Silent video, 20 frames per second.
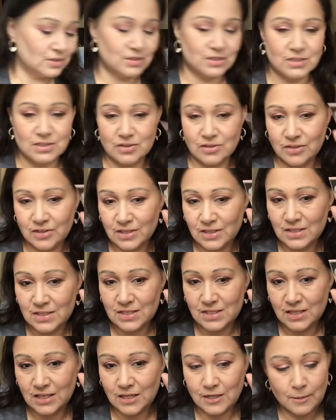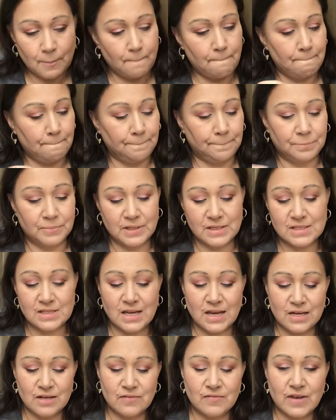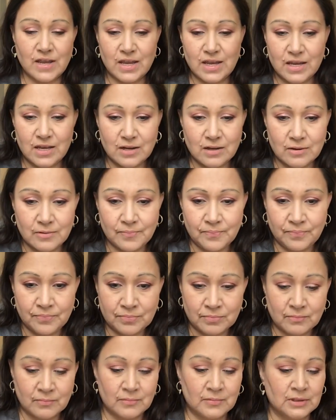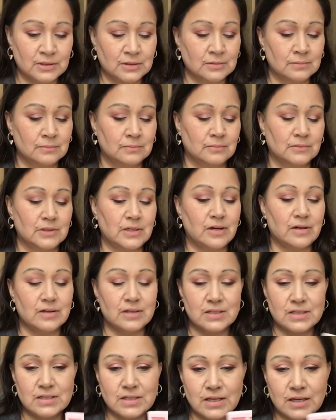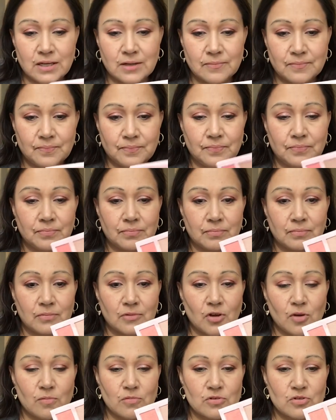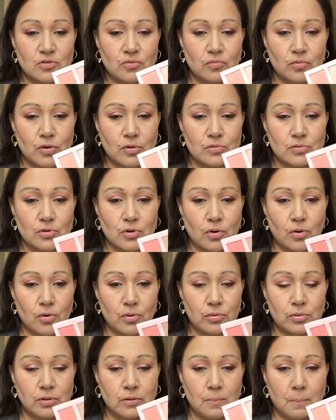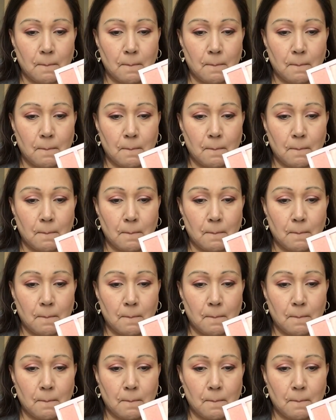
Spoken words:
just so you can see. It's kind of it's hard to see it. It's almost a rose gold.